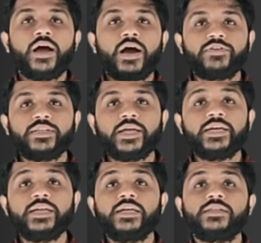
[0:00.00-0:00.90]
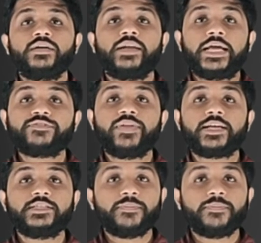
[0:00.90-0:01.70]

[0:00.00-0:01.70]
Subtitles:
After that, the next flag is the